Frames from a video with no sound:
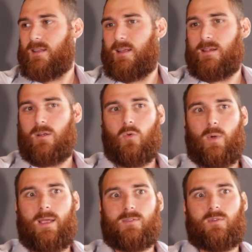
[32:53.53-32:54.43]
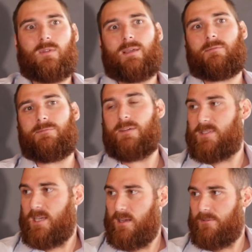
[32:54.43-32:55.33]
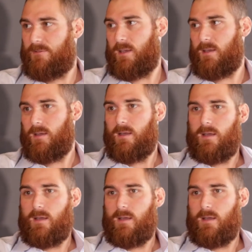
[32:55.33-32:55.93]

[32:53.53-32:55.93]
And then, the waves are at like 15 feet.